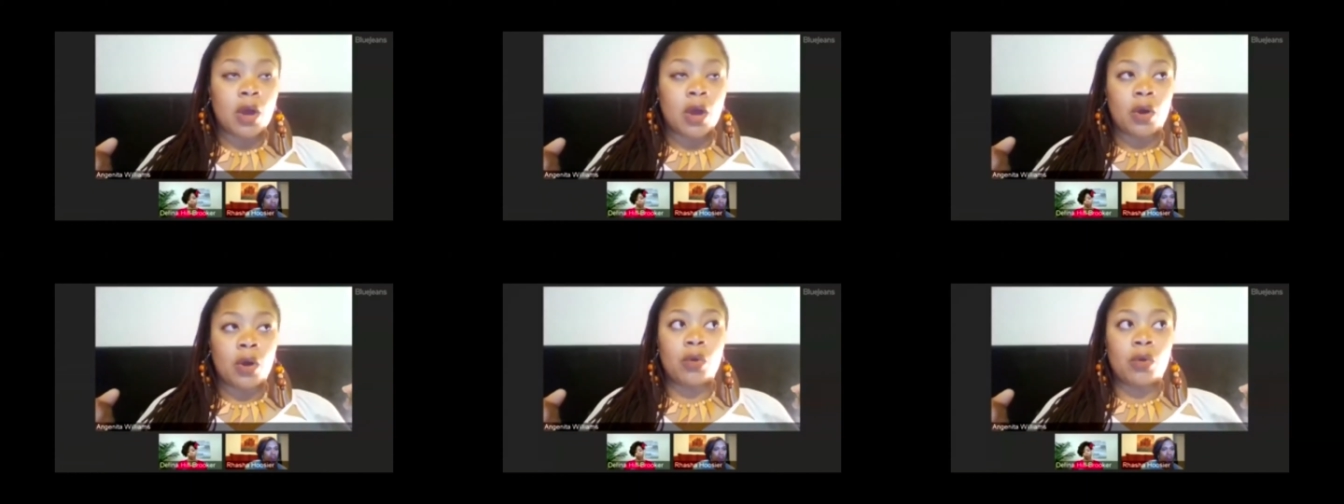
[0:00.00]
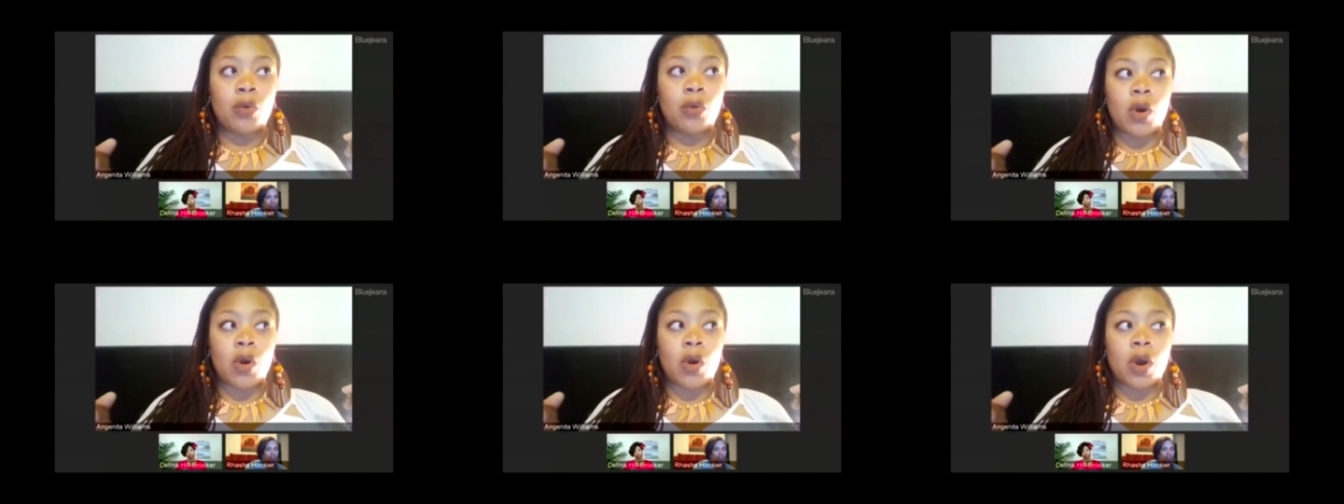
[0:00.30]

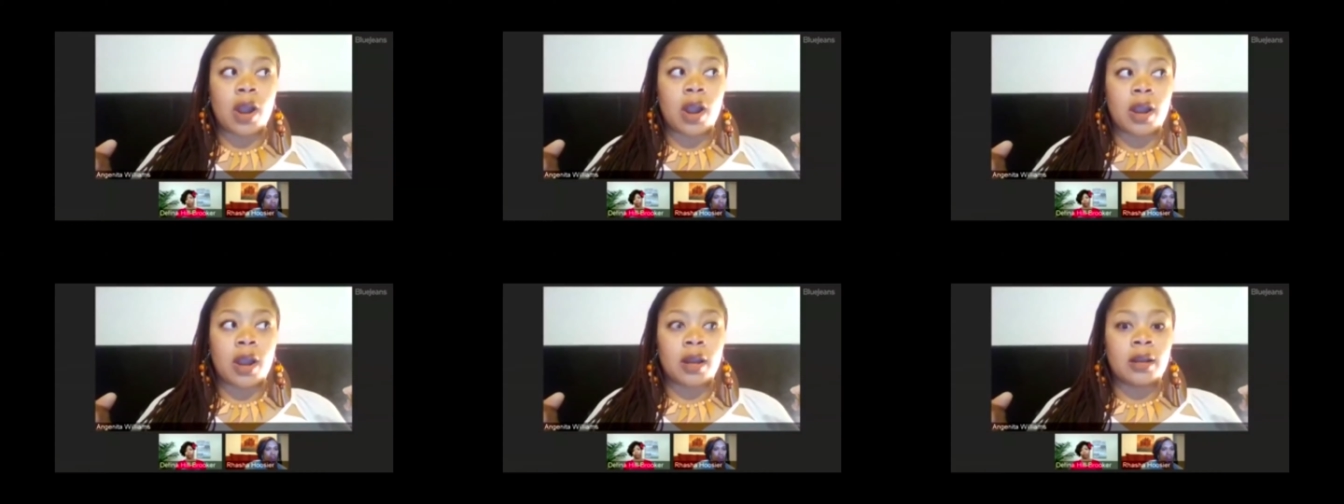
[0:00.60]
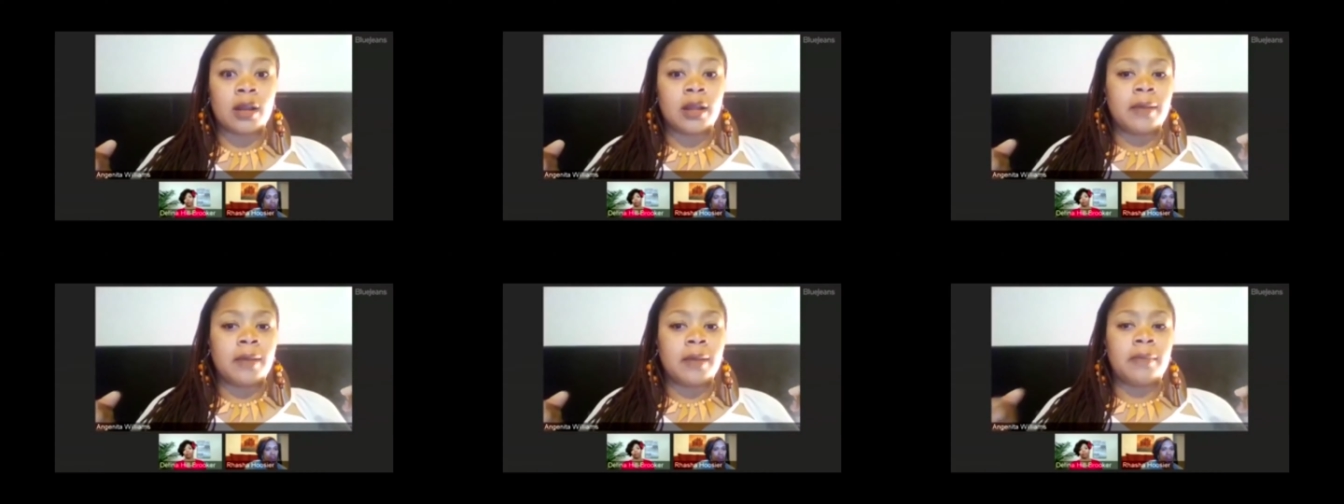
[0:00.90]
who are
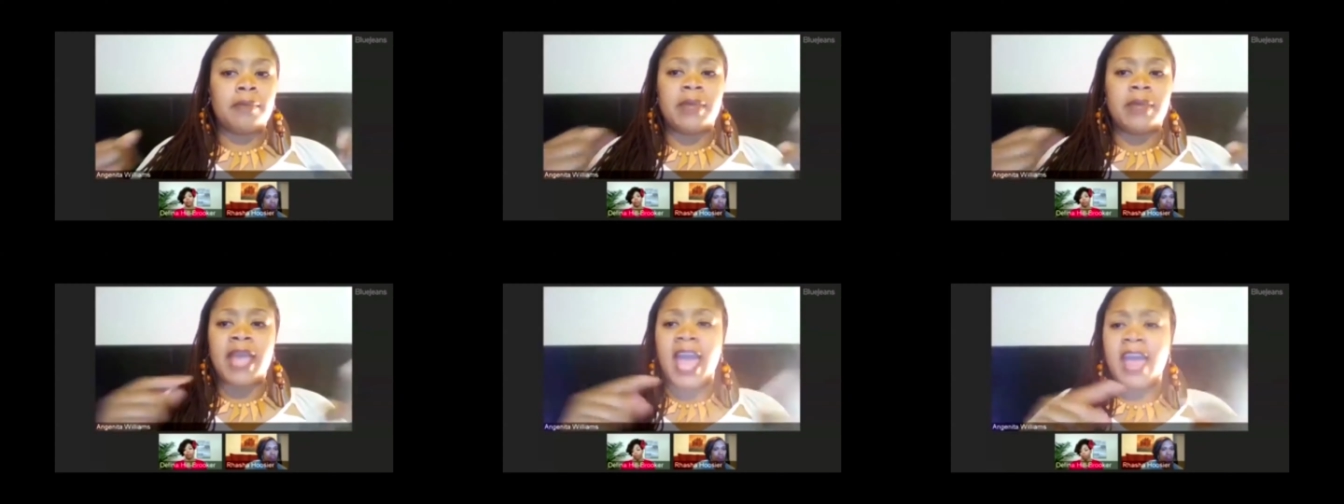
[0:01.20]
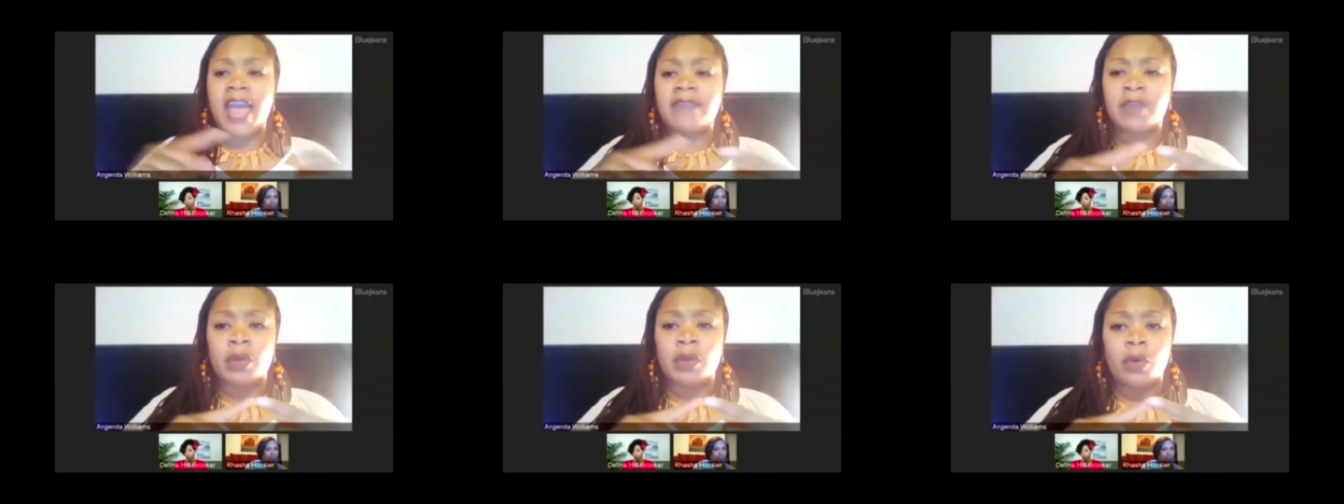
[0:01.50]

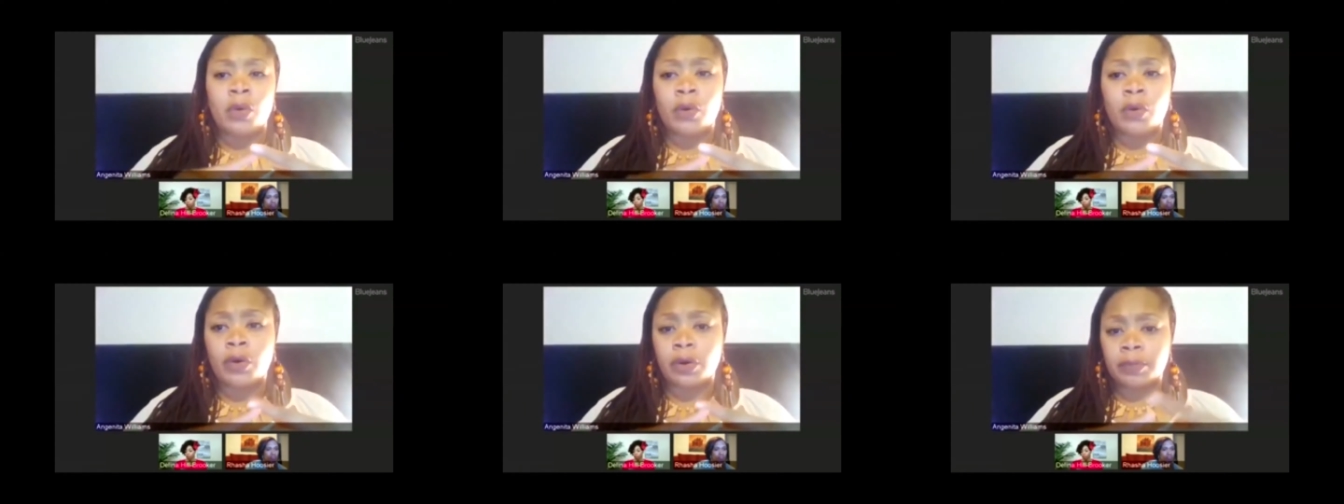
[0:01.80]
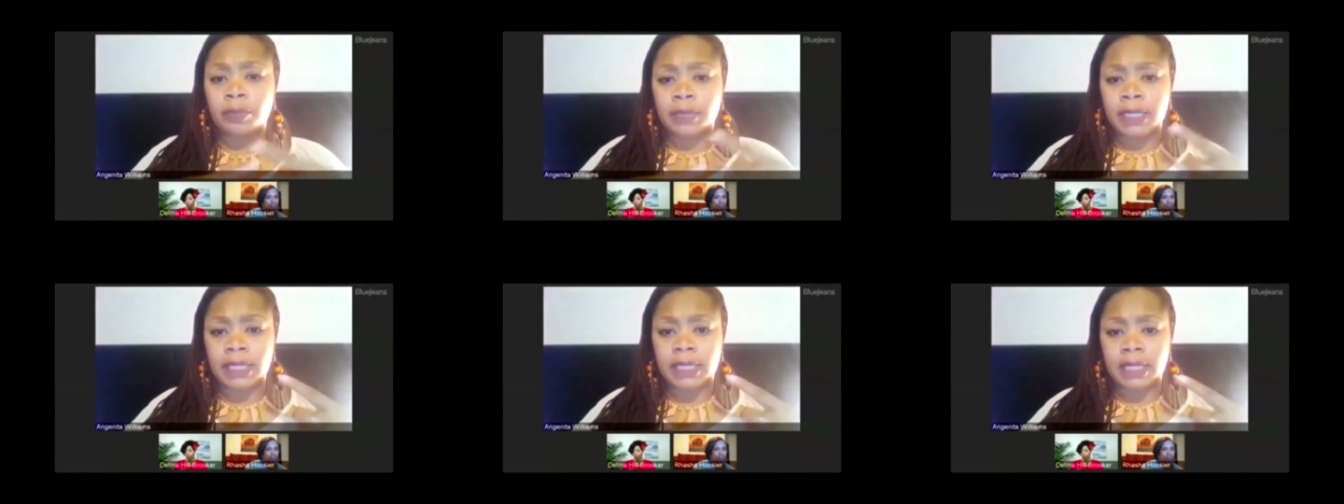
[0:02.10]
behaving
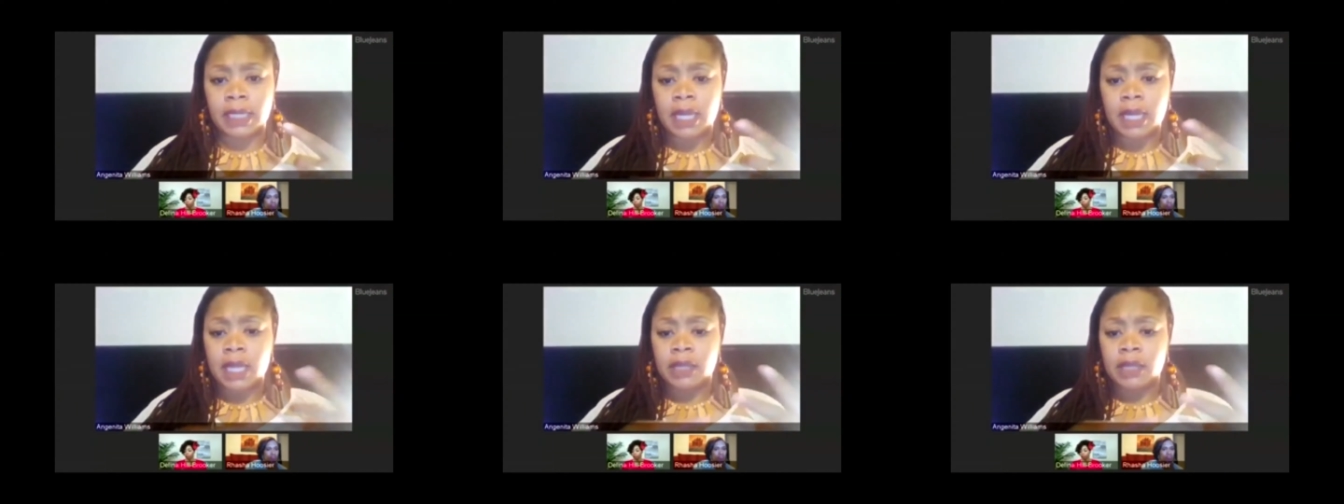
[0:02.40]
horribly.